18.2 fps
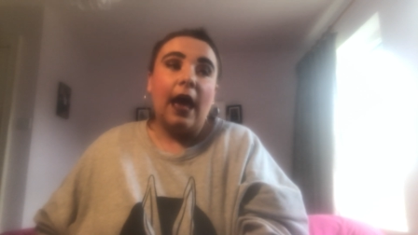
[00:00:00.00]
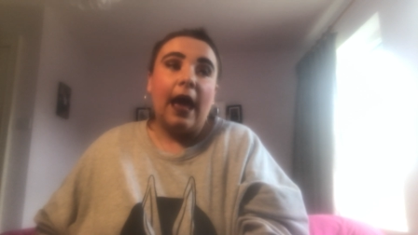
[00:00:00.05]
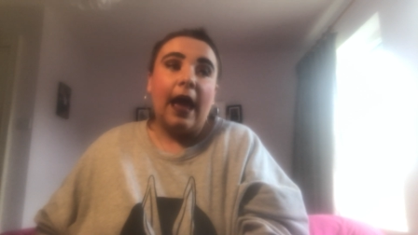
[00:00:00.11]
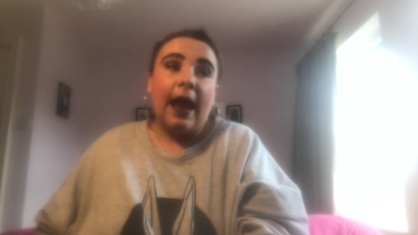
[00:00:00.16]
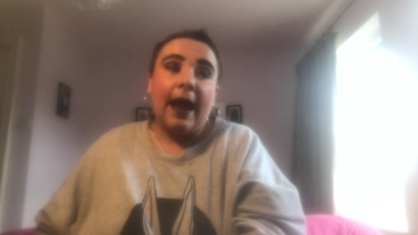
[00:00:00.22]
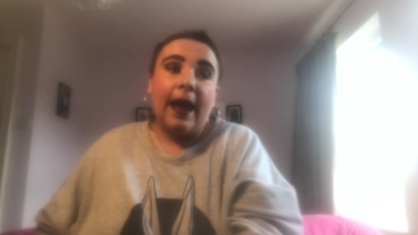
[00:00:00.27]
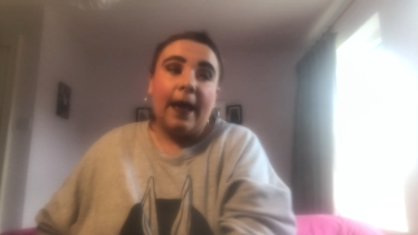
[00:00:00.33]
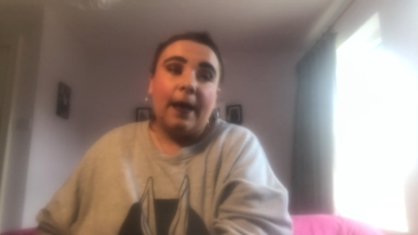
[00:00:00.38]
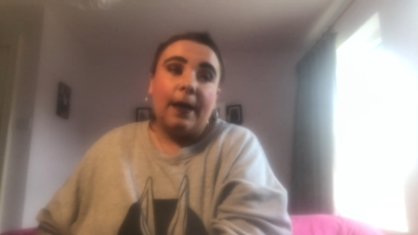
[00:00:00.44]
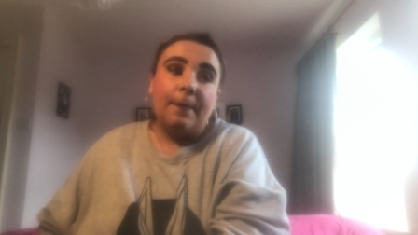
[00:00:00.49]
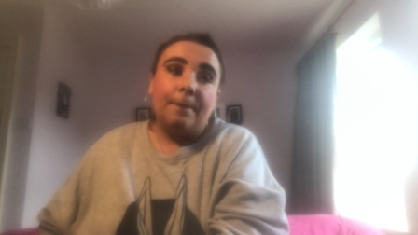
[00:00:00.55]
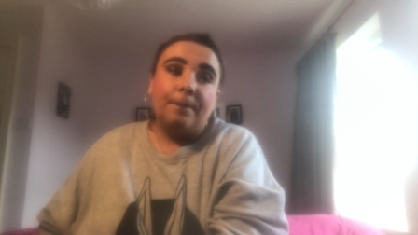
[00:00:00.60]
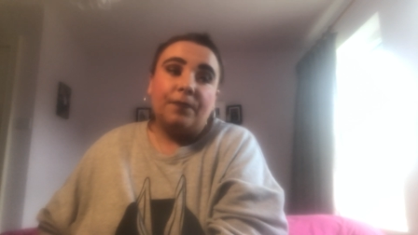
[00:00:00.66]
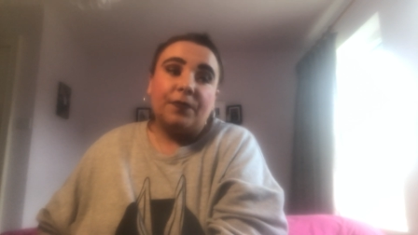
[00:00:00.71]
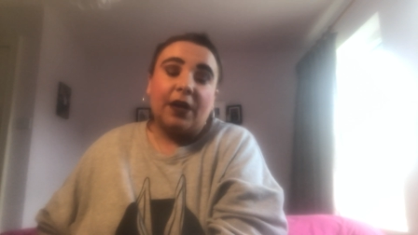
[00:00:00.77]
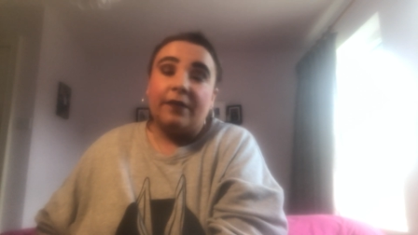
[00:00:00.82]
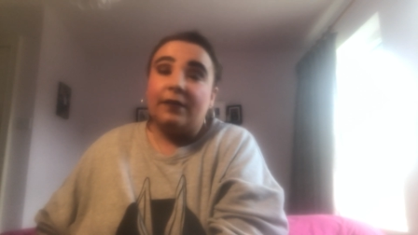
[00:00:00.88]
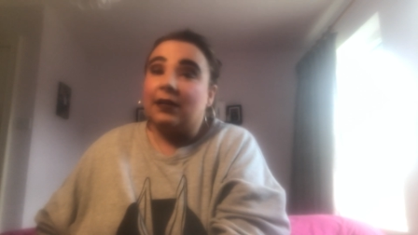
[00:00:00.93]

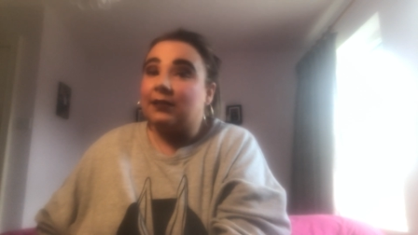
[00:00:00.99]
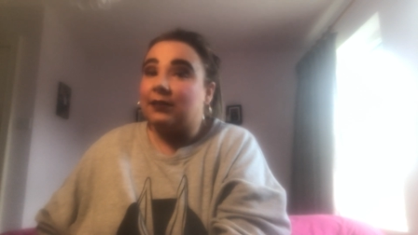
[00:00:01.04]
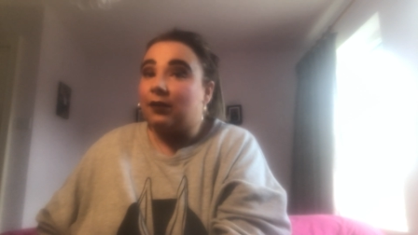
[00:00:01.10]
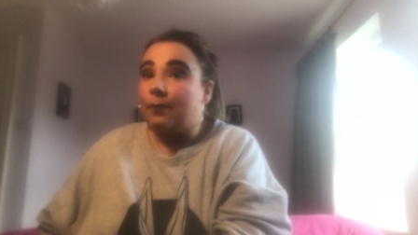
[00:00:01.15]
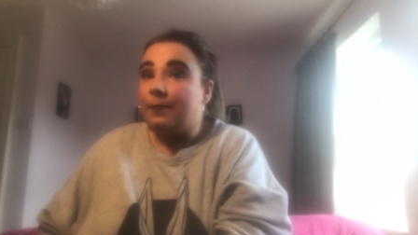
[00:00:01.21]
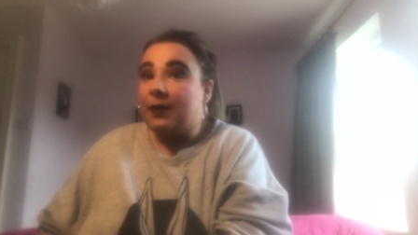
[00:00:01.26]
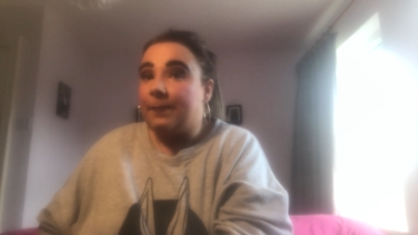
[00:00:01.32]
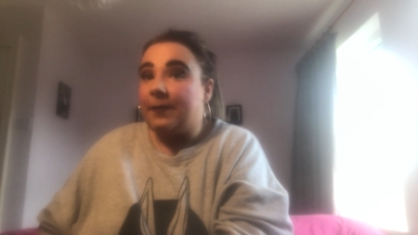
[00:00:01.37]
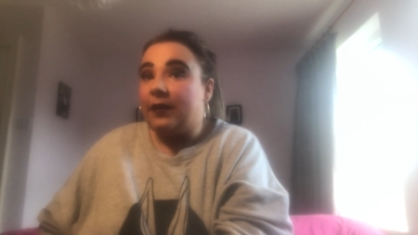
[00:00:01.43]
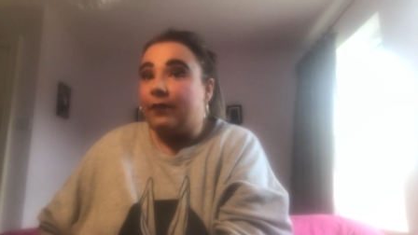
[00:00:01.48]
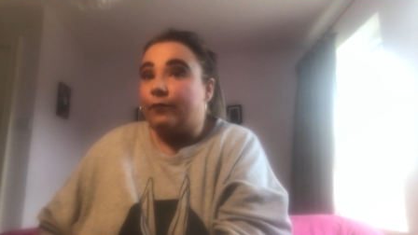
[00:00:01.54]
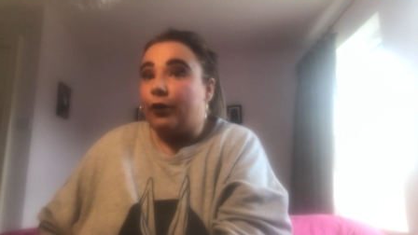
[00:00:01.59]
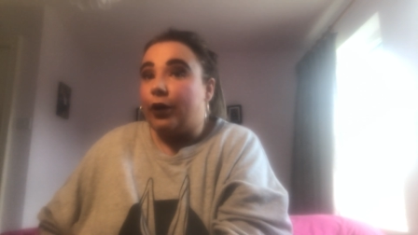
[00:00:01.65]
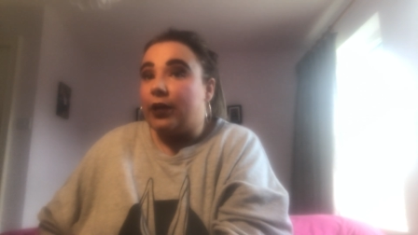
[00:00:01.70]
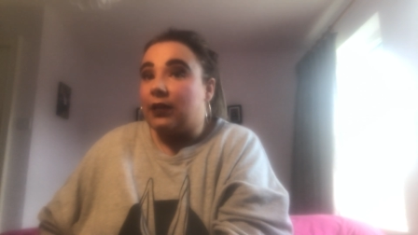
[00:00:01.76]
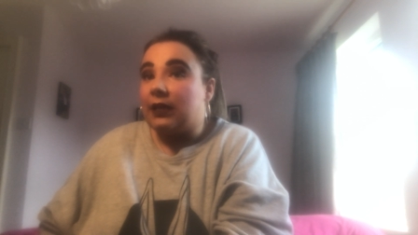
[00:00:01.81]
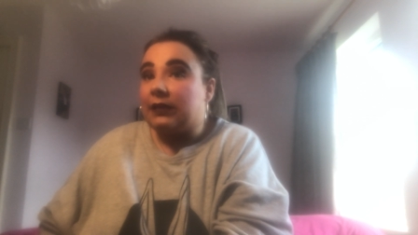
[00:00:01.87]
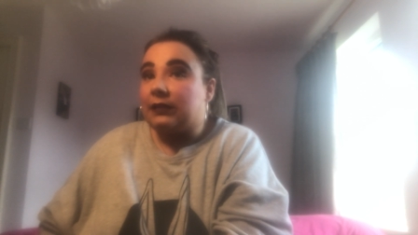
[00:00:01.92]
Um, and that's not me being
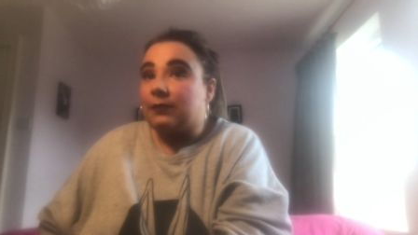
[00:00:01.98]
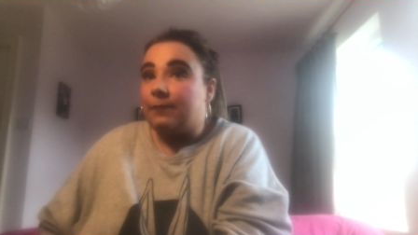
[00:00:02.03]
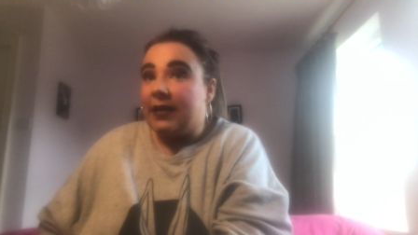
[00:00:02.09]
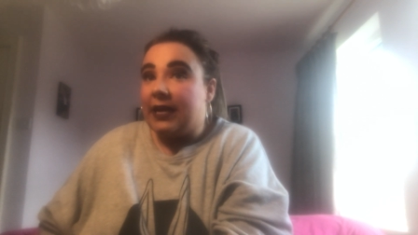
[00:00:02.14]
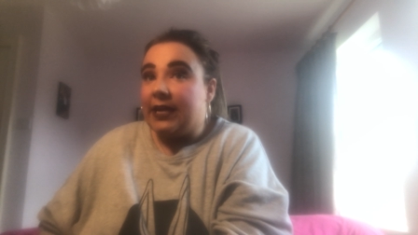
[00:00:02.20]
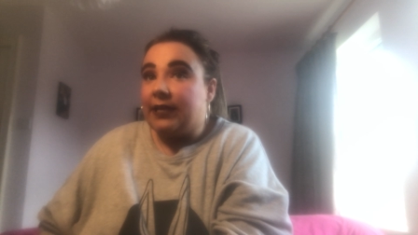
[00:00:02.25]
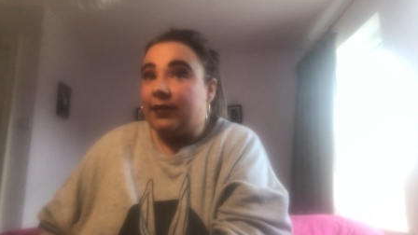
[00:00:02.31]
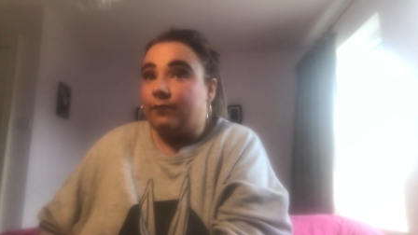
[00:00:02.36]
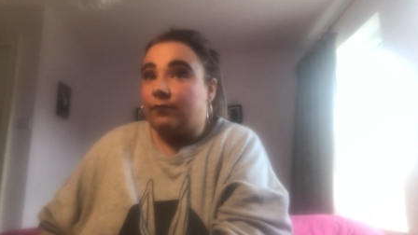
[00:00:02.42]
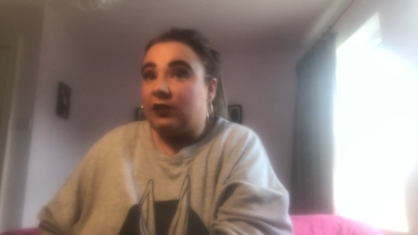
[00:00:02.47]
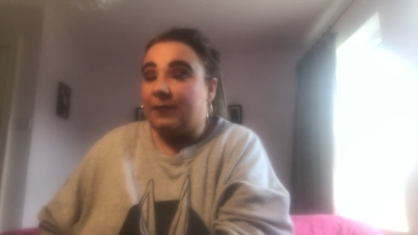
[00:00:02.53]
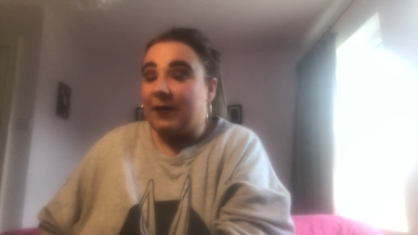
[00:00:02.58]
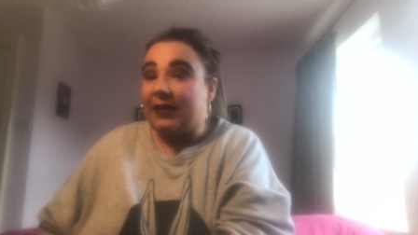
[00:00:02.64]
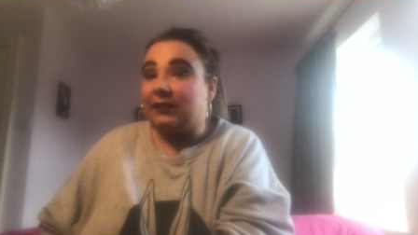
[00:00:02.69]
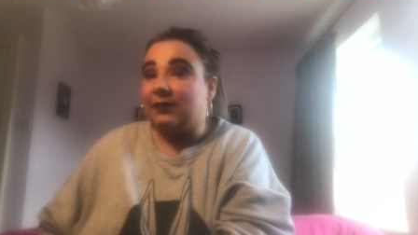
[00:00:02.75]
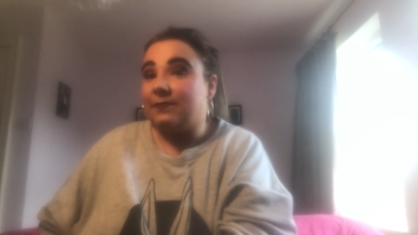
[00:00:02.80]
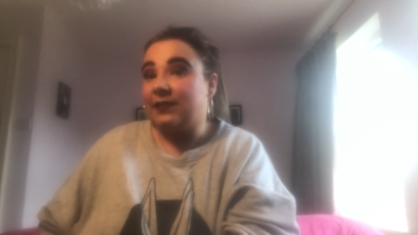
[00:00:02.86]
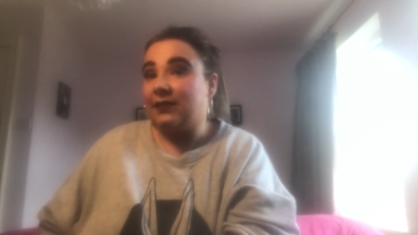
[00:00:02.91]
rude, that's me
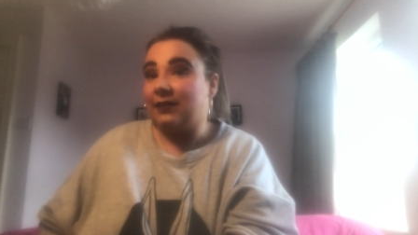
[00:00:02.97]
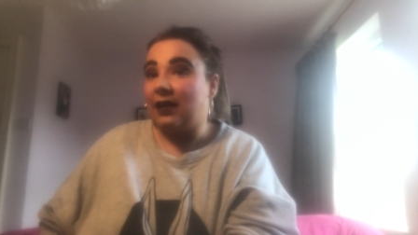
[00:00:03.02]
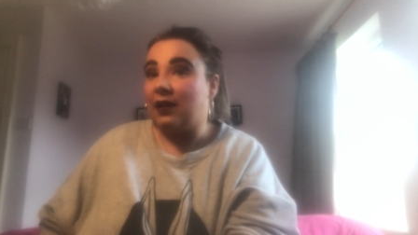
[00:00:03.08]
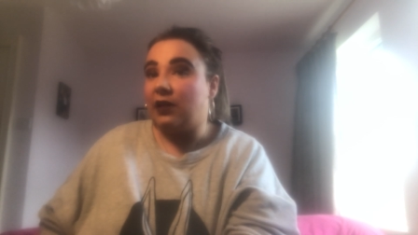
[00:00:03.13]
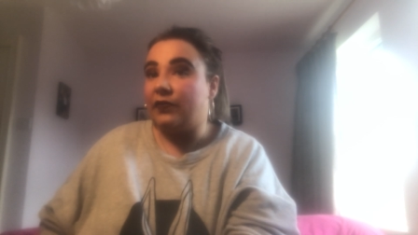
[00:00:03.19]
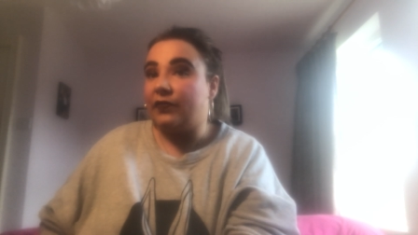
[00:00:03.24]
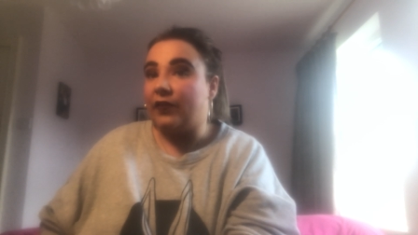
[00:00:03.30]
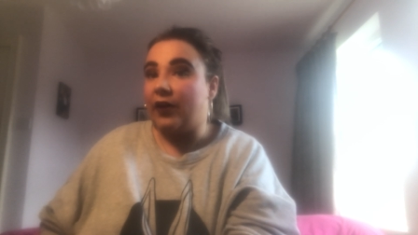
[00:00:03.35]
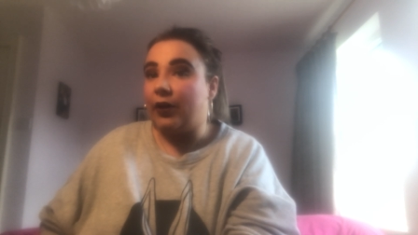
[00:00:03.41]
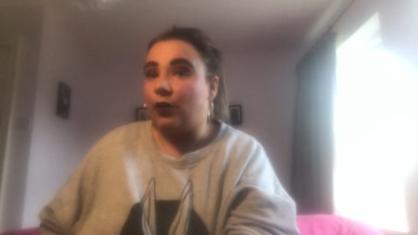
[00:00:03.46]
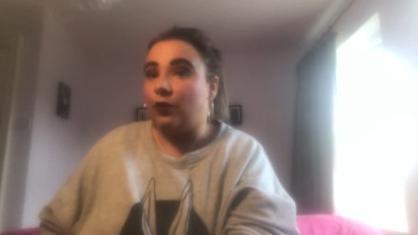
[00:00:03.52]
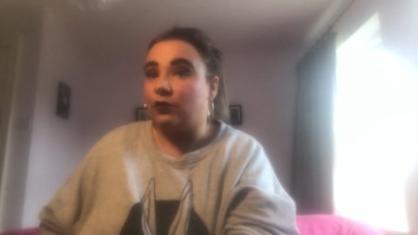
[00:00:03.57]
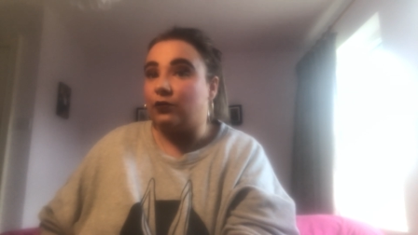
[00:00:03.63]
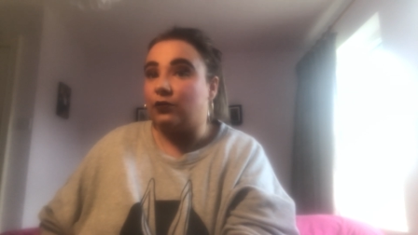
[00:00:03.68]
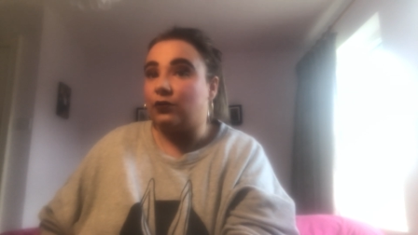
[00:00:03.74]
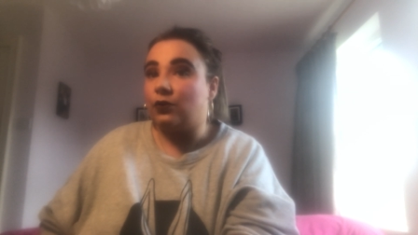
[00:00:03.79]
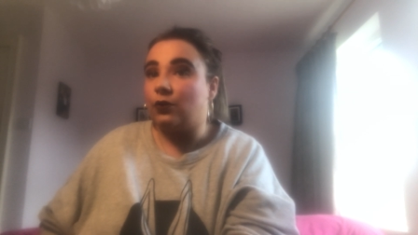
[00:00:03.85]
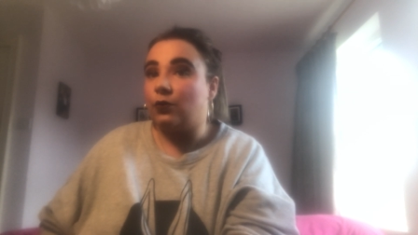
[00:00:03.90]
respecting myself and
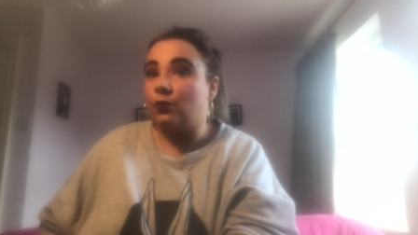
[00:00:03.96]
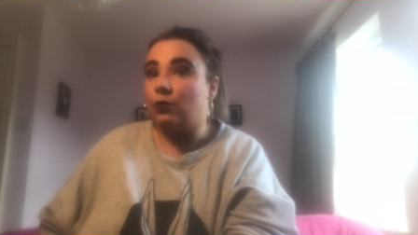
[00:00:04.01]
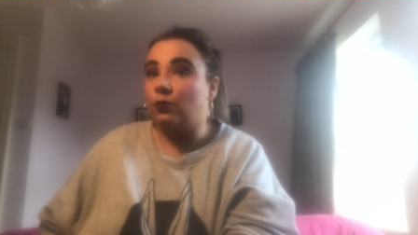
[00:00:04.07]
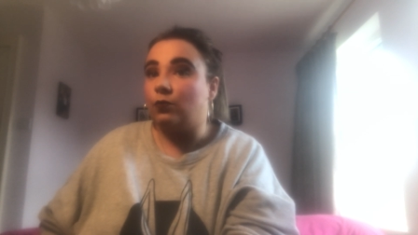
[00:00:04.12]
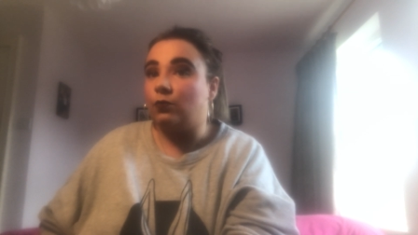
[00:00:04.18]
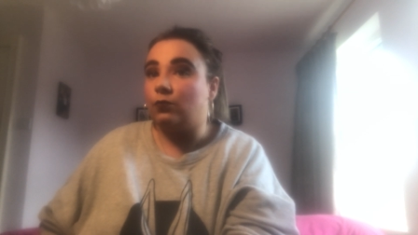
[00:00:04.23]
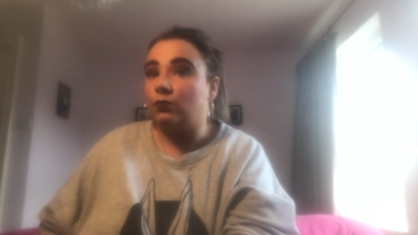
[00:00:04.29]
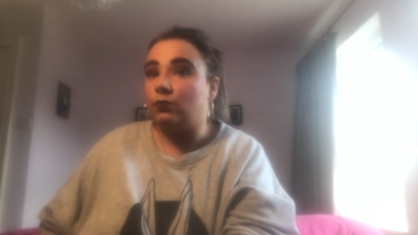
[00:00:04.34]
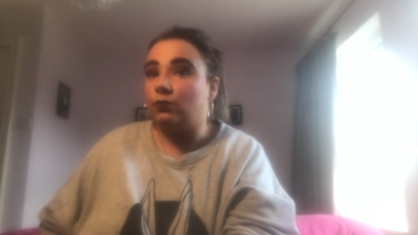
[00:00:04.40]
also